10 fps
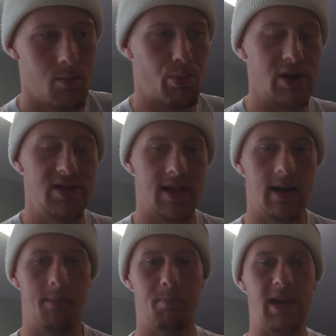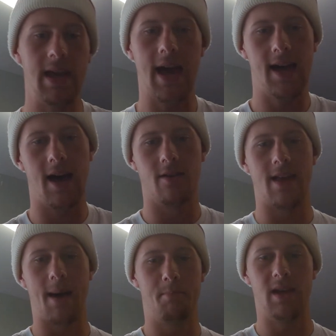P-A-L,
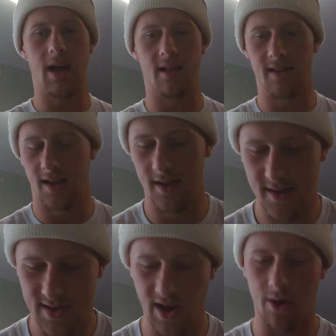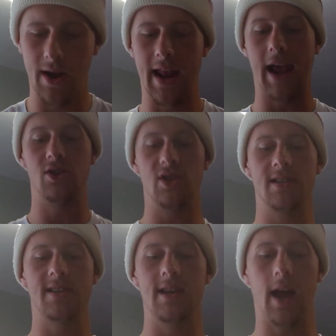not P-L-E. So, an
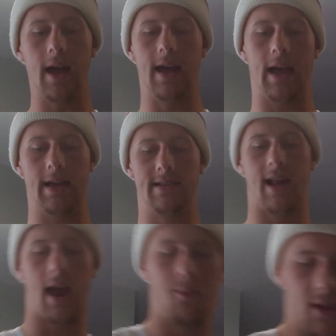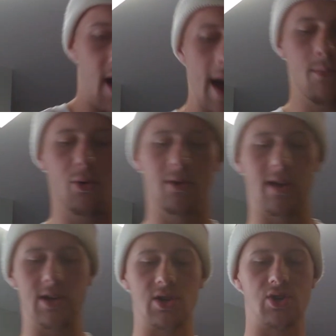agency is a reliable
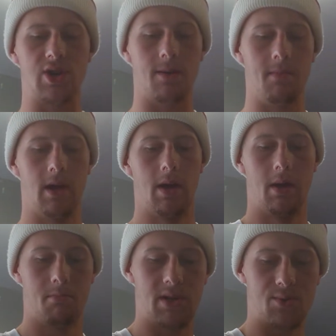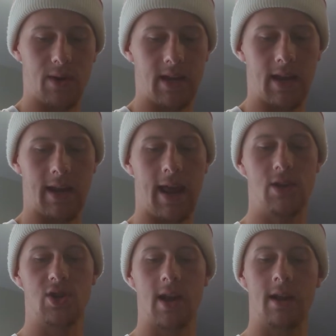relationship between an
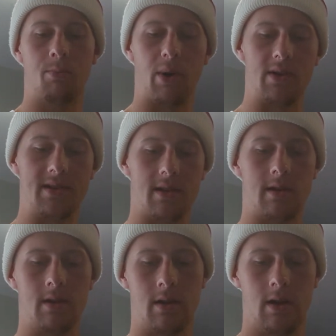agent and a person.